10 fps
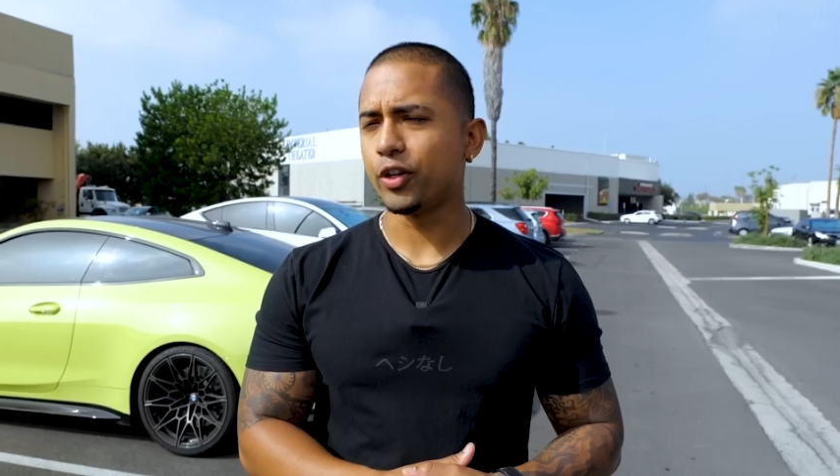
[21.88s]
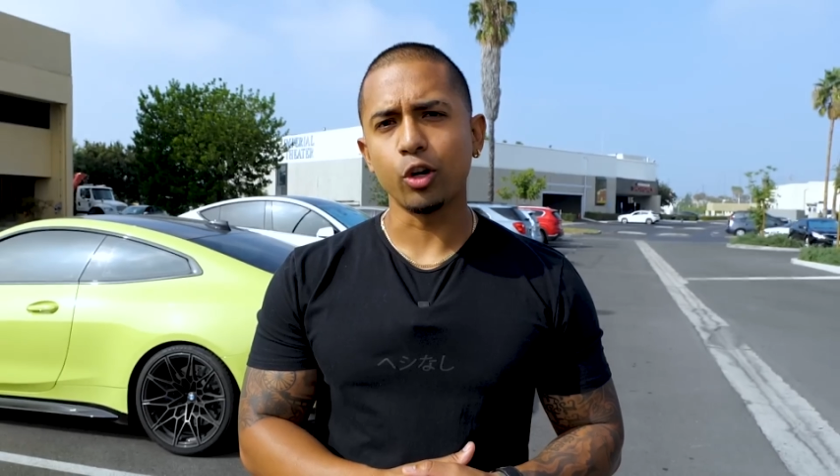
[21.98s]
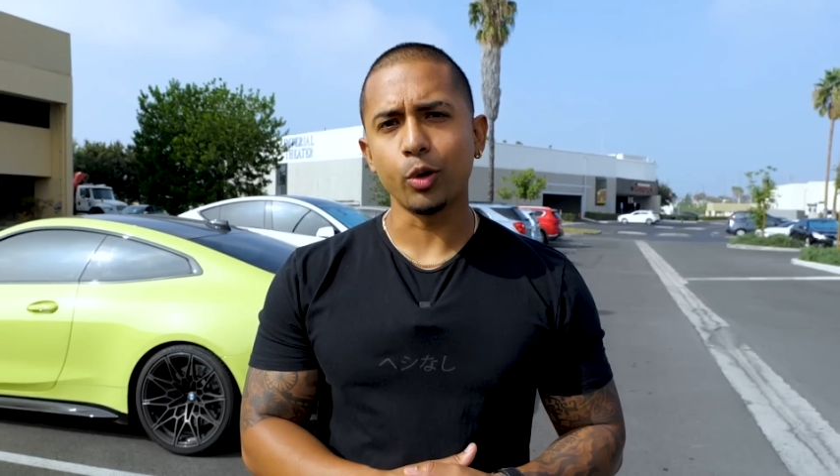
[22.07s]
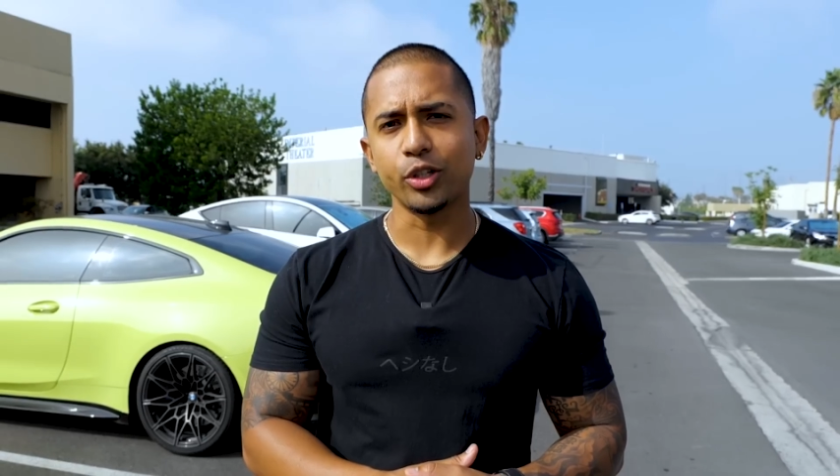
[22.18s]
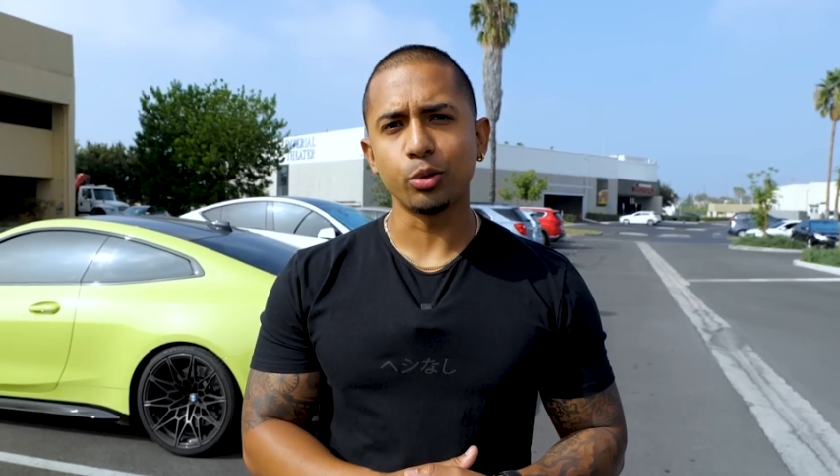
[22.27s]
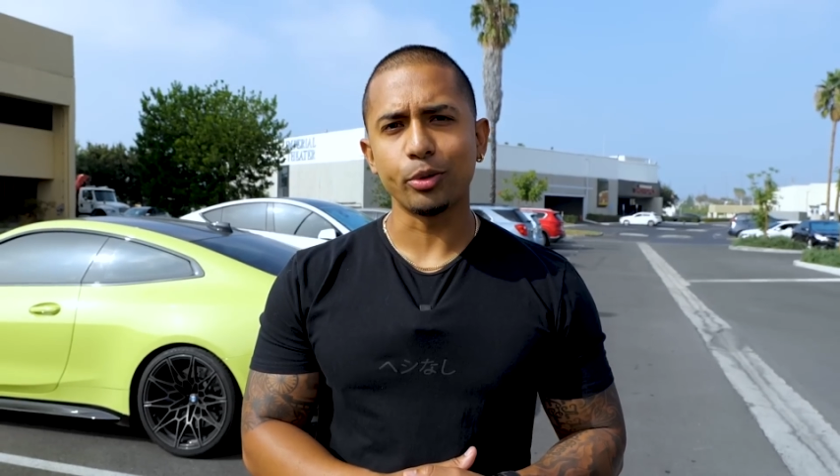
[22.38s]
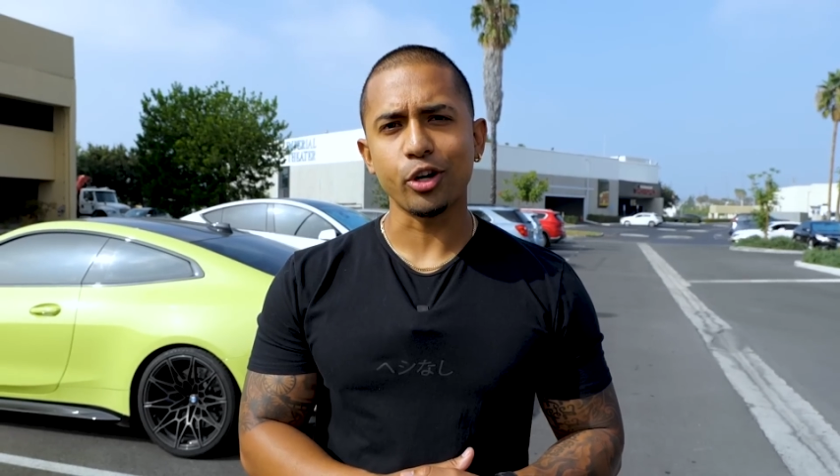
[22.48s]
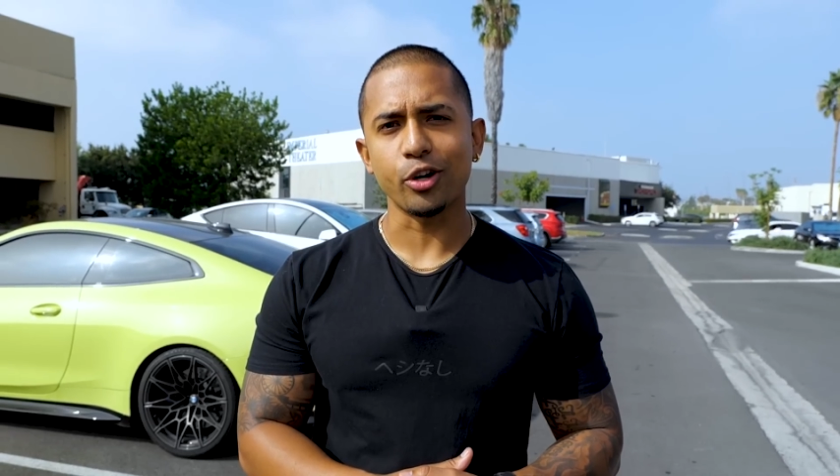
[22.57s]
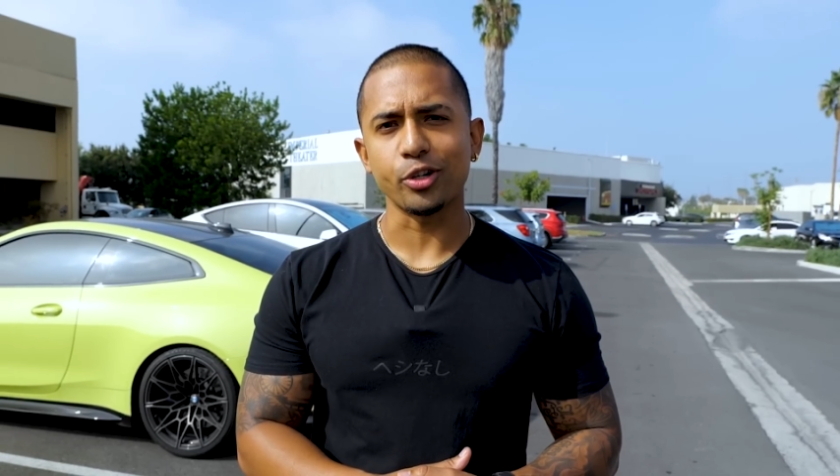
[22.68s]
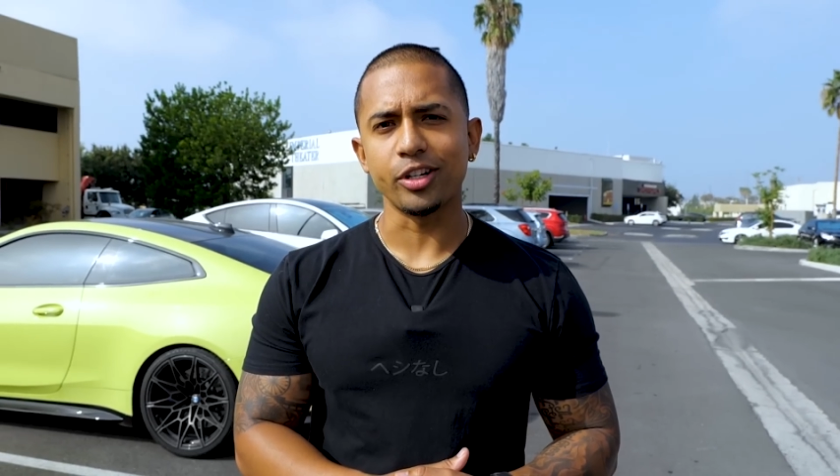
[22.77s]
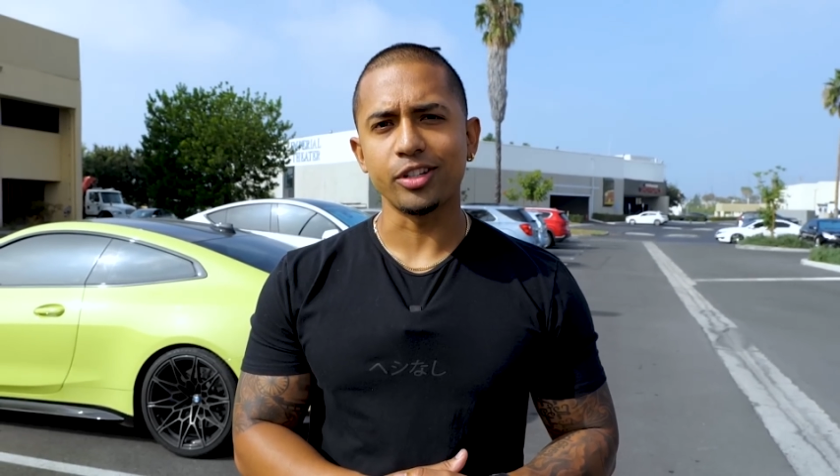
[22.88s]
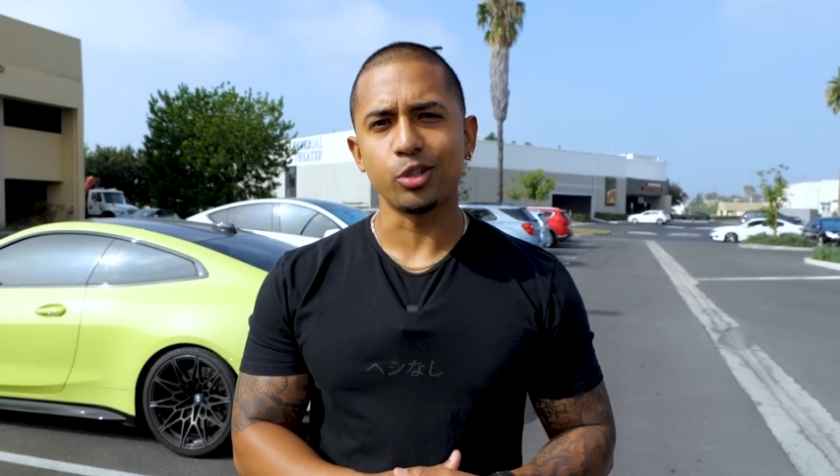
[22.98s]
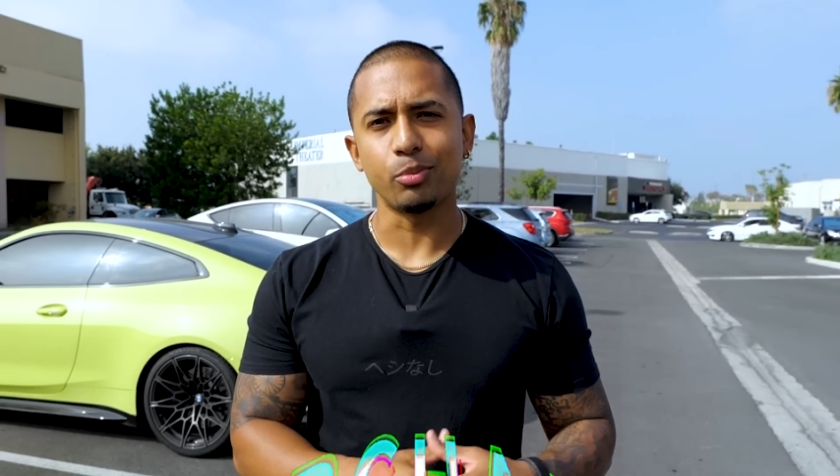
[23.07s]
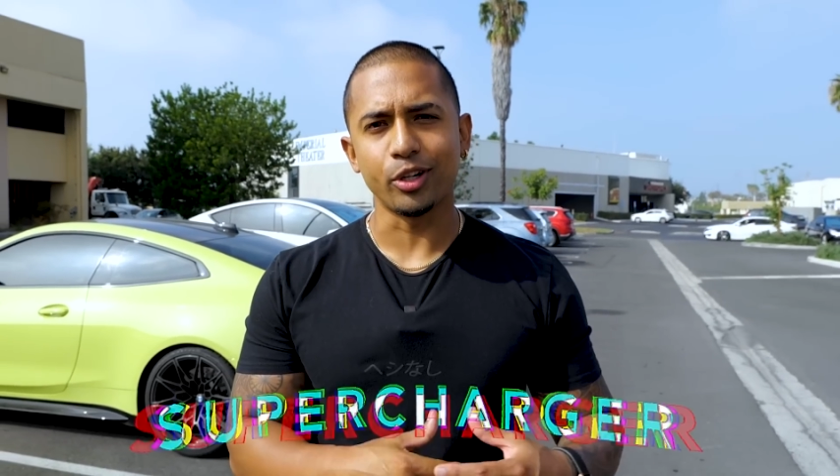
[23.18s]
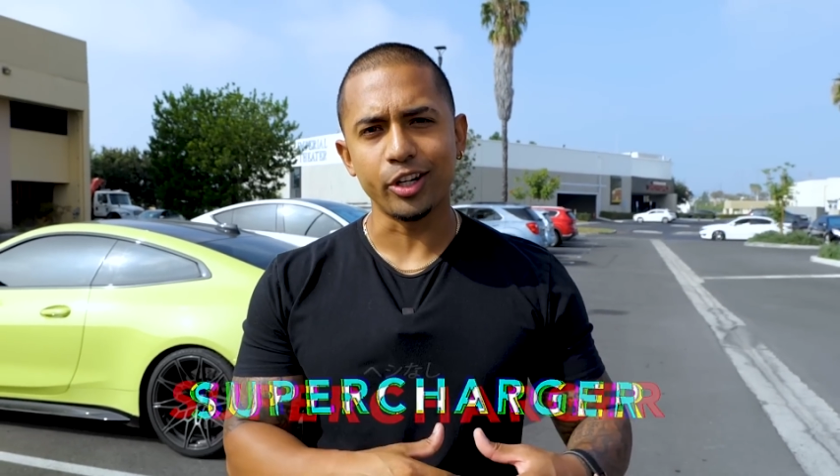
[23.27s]
don't know what a supercharger
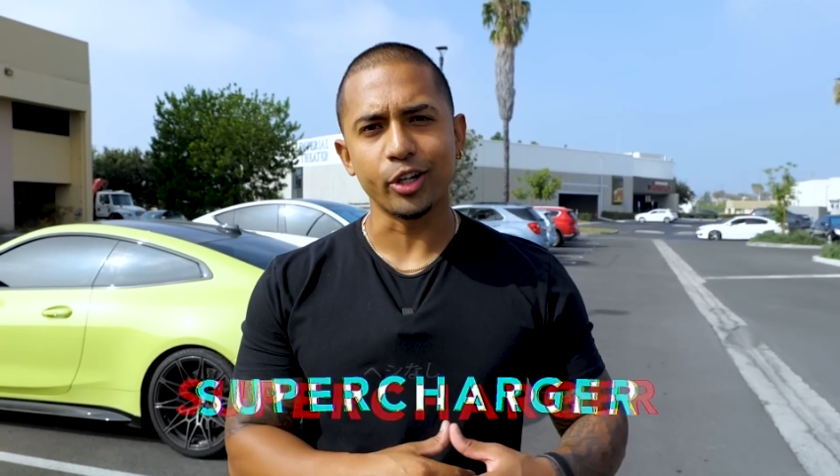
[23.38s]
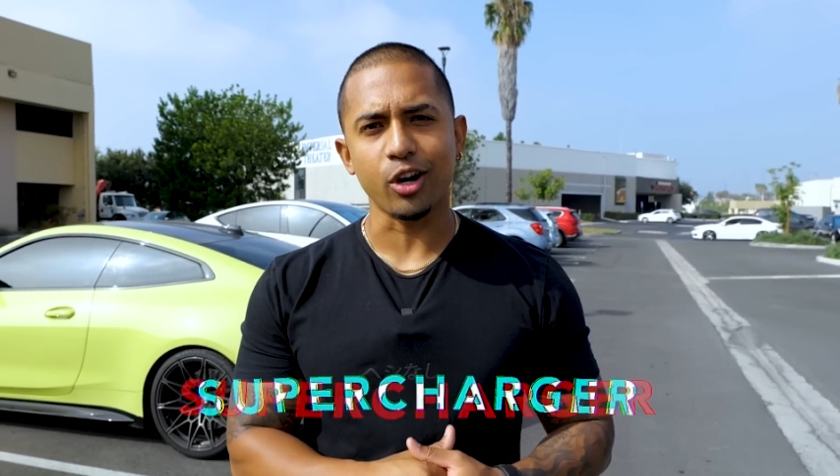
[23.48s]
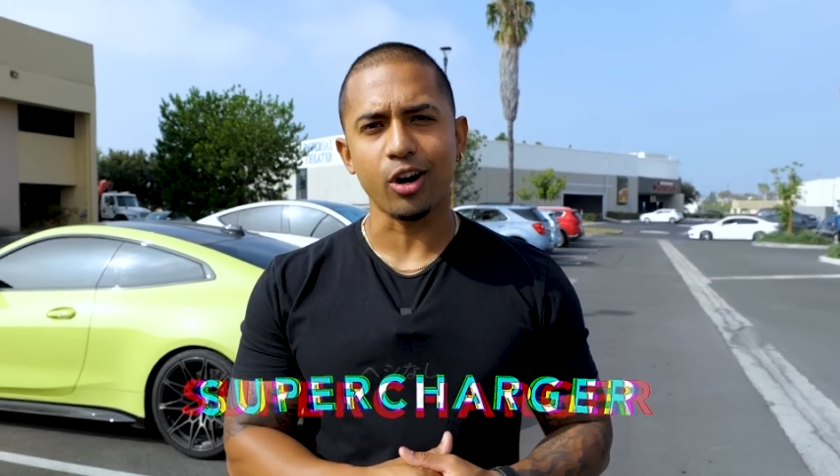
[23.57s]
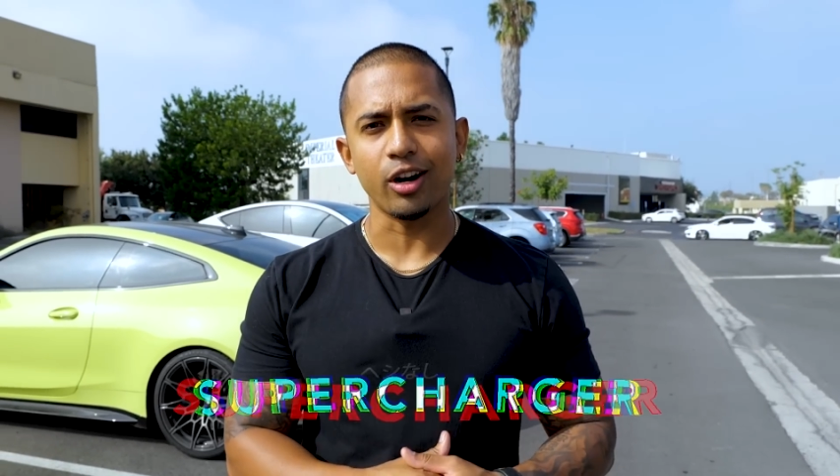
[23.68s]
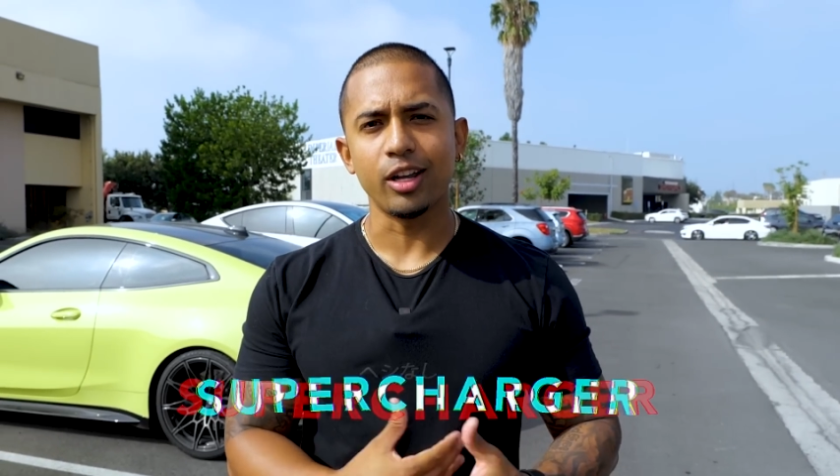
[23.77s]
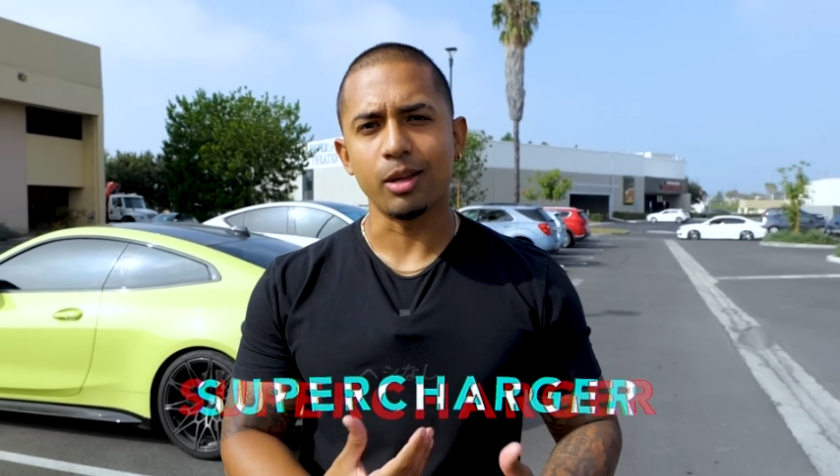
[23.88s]
is, you put it in your car,